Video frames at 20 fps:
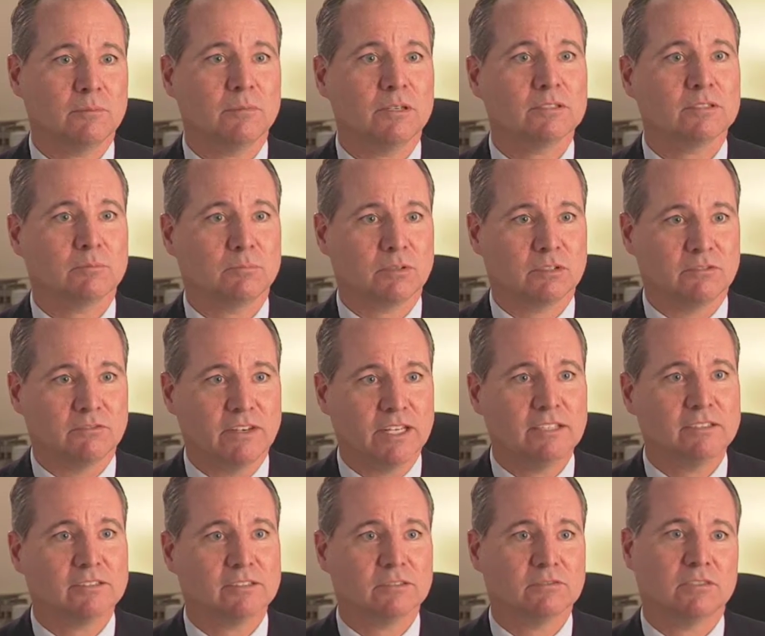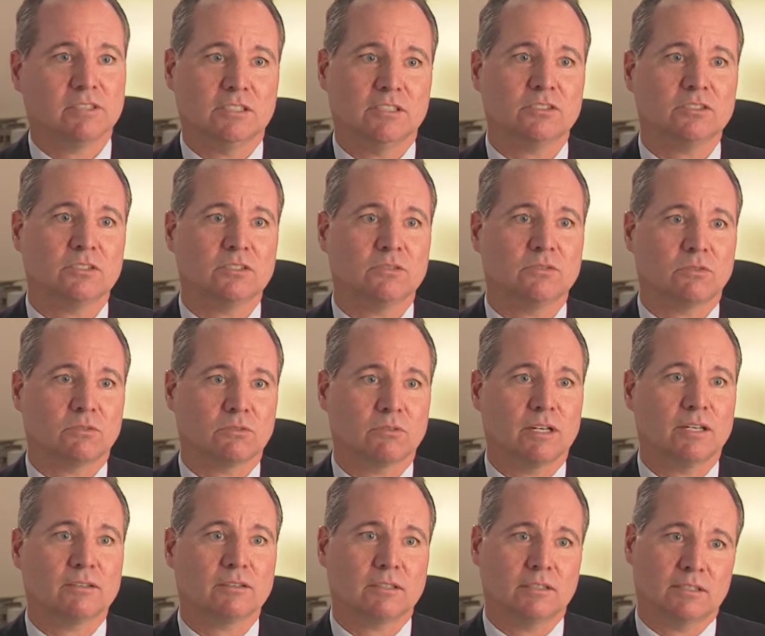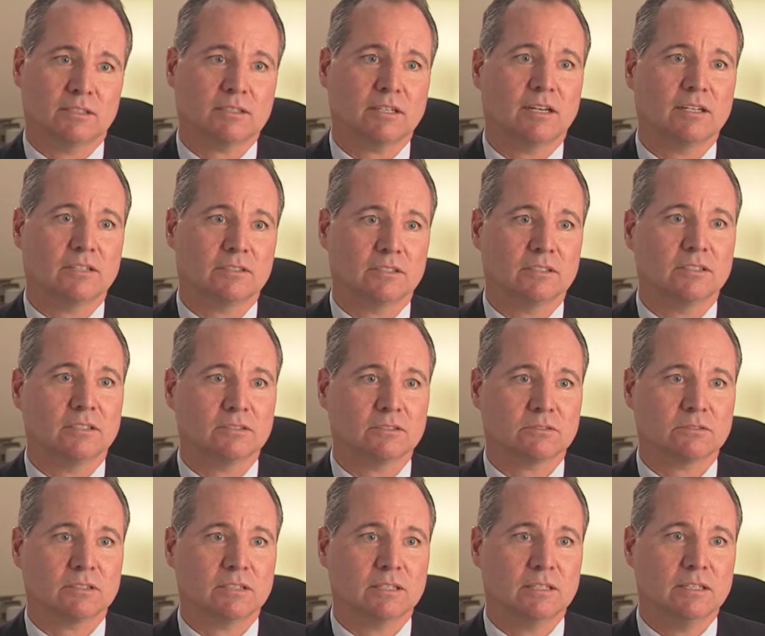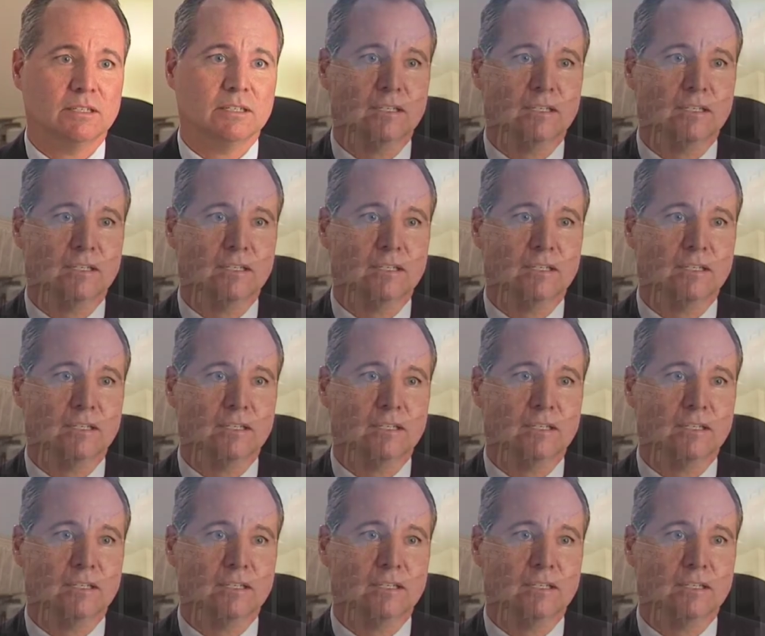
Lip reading: much pervasive issue throughout the entire industry.